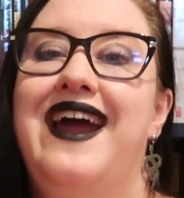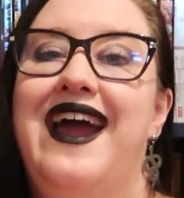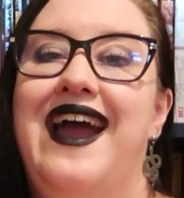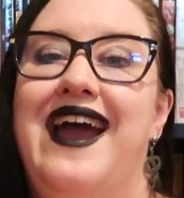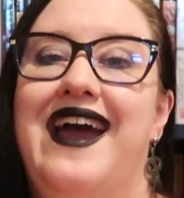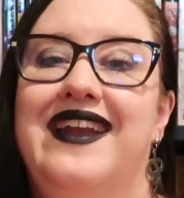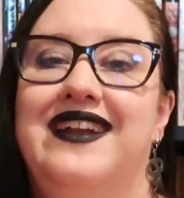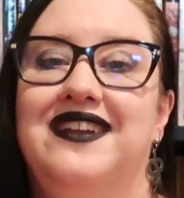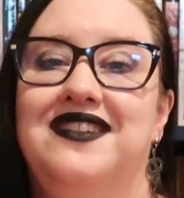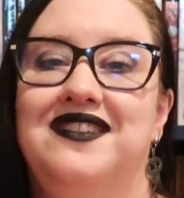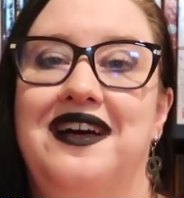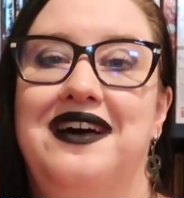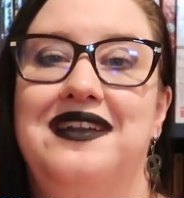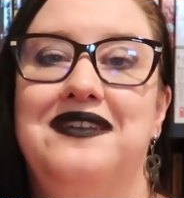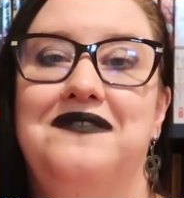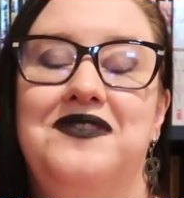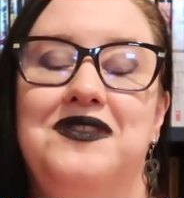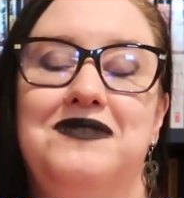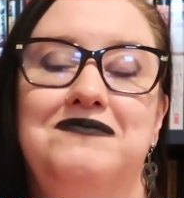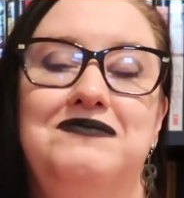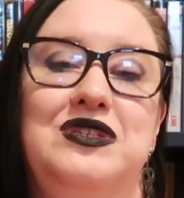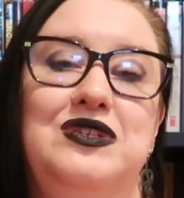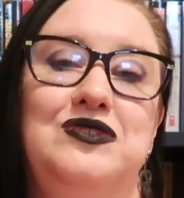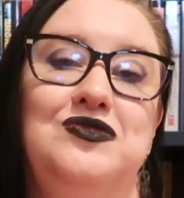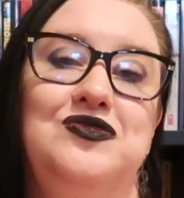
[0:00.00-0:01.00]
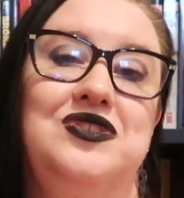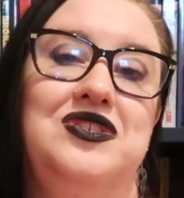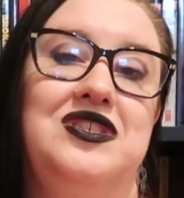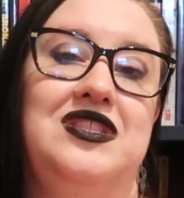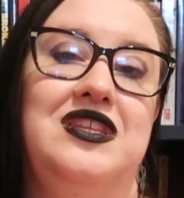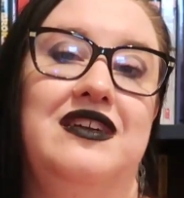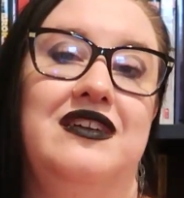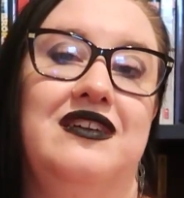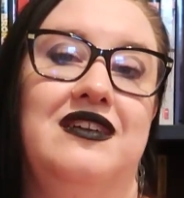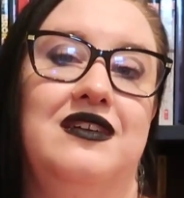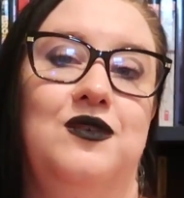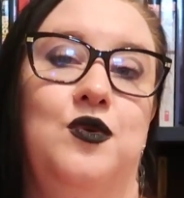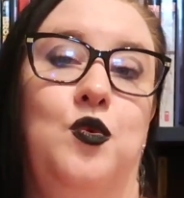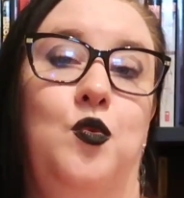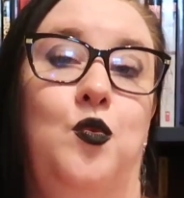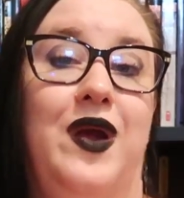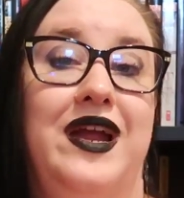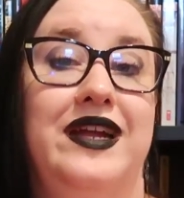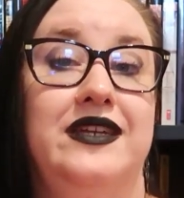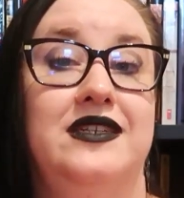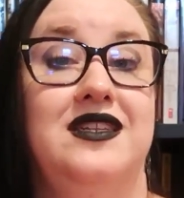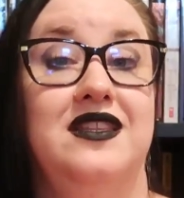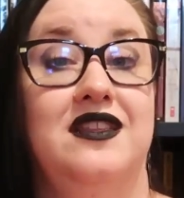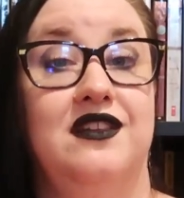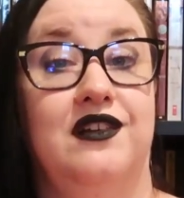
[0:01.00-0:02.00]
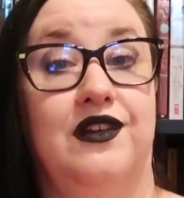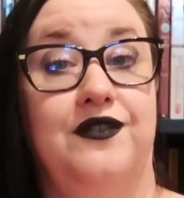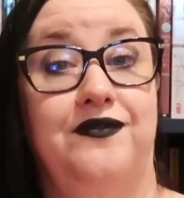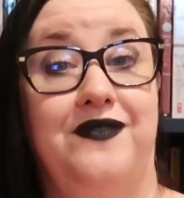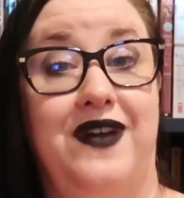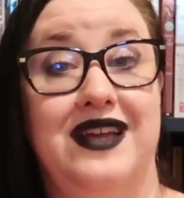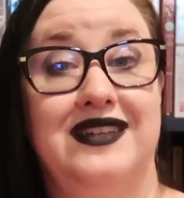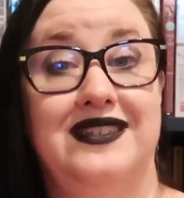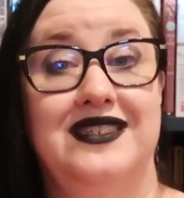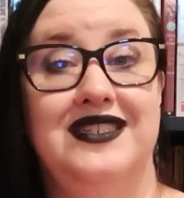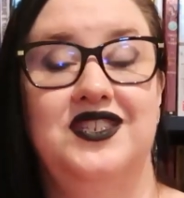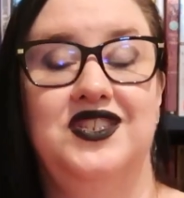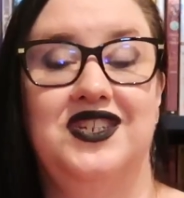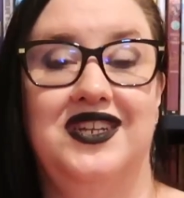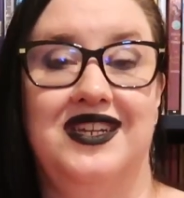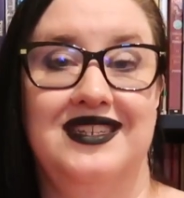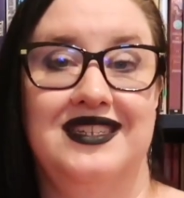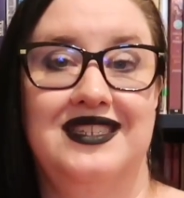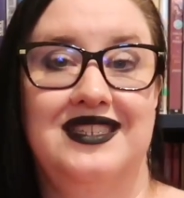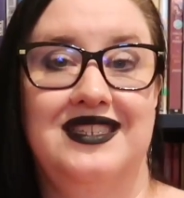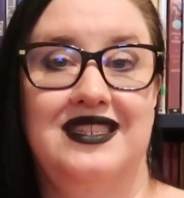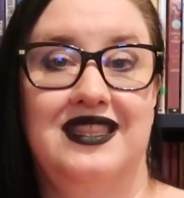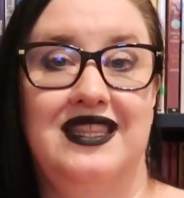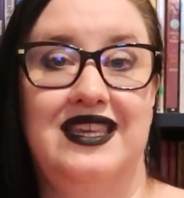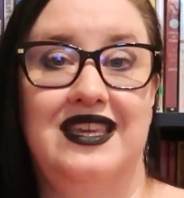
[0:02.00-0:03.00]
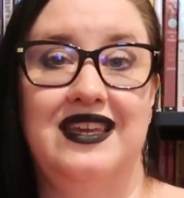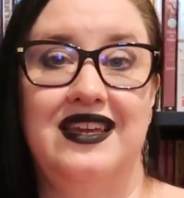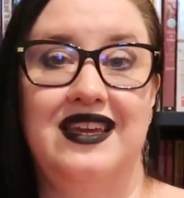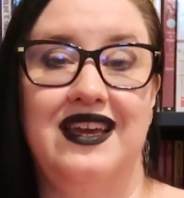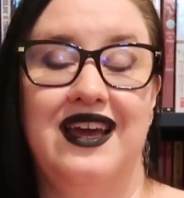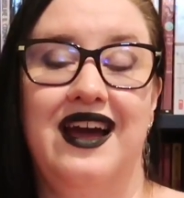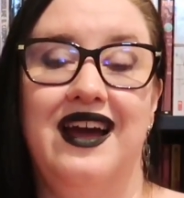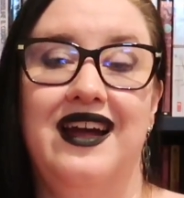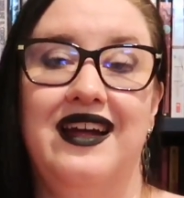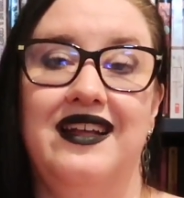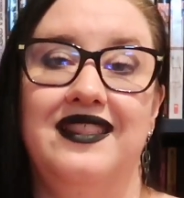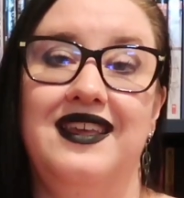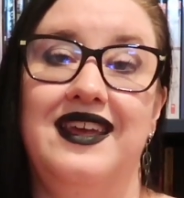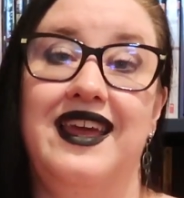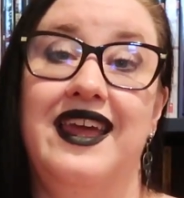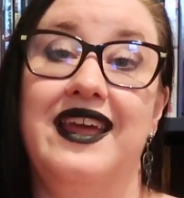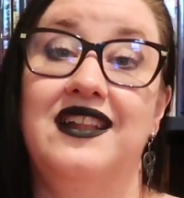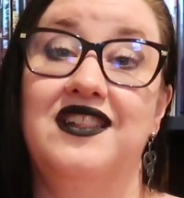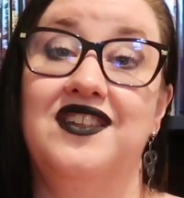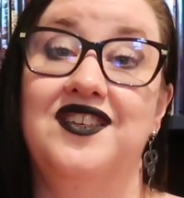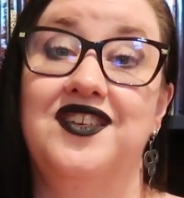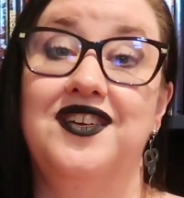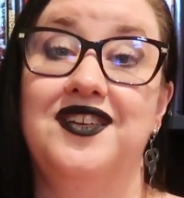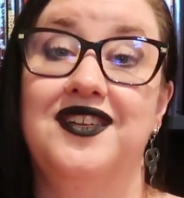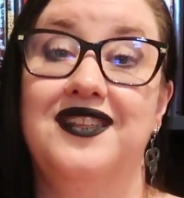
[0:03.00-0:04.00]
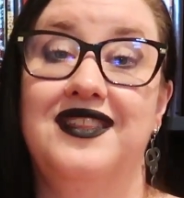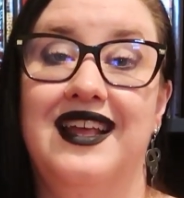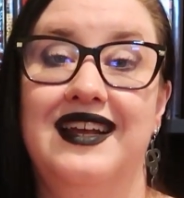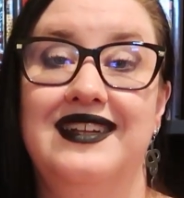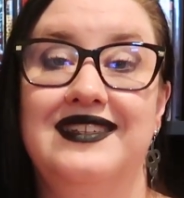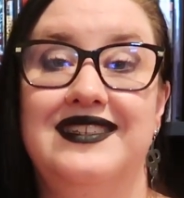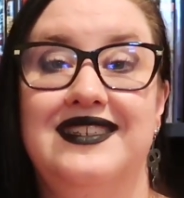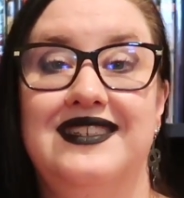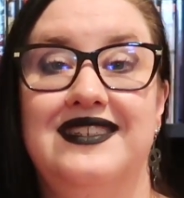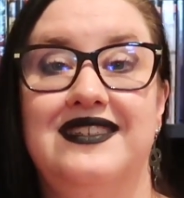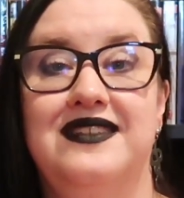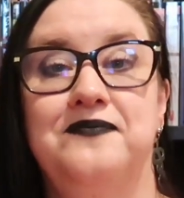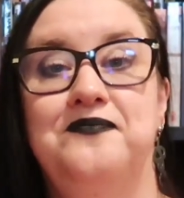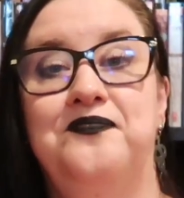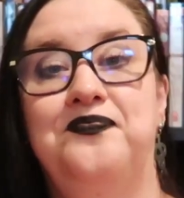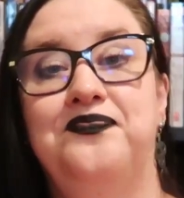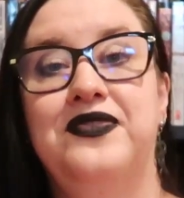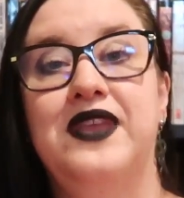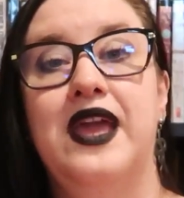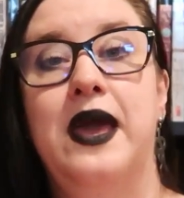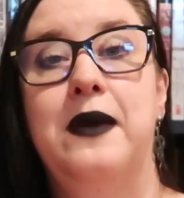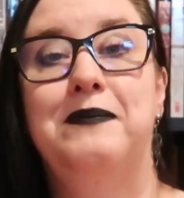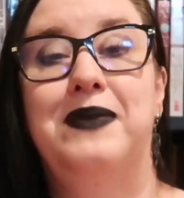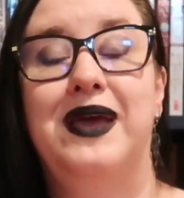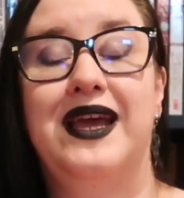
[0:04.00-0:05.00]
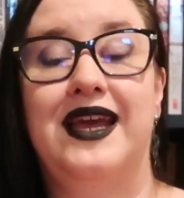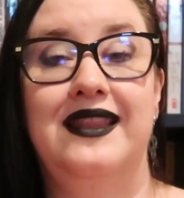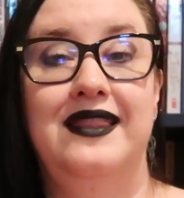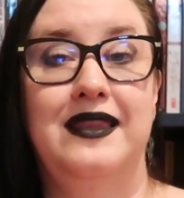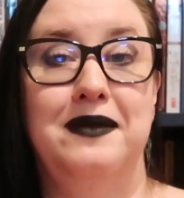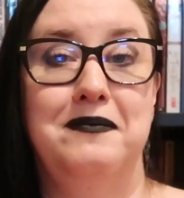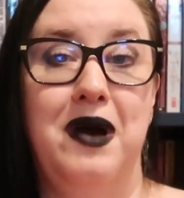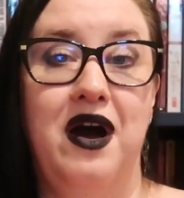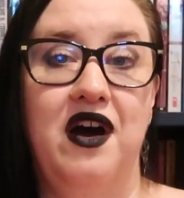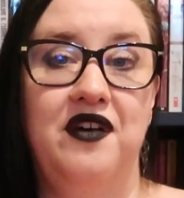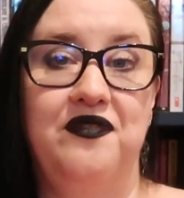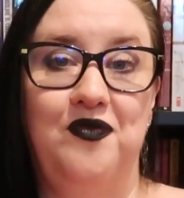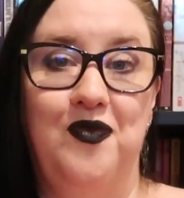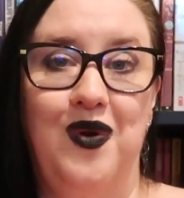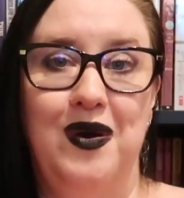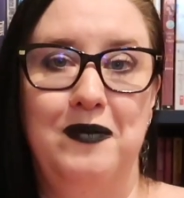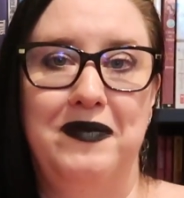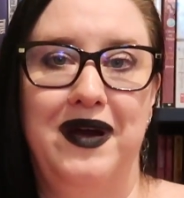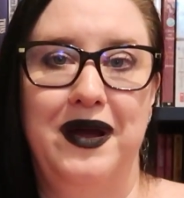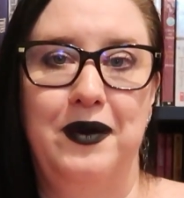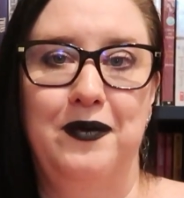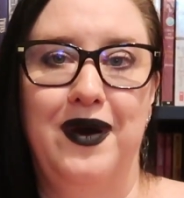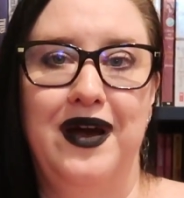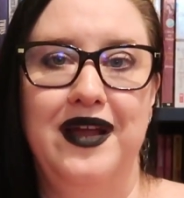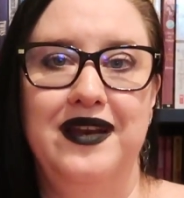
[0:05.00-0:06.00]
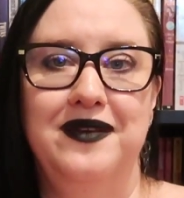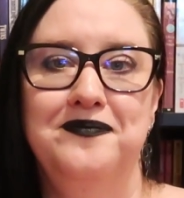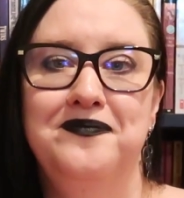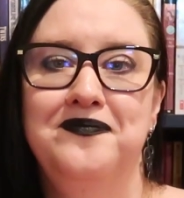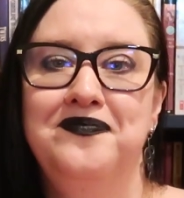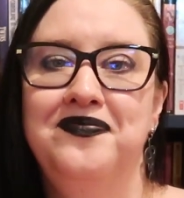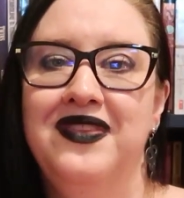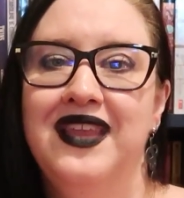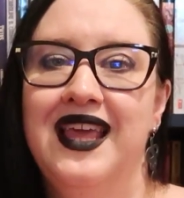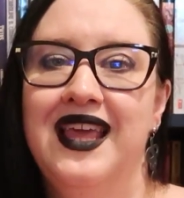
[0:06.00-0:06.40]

and a lot of them use their weight to their advantage against the, uh, the killer that's picking them off one by one.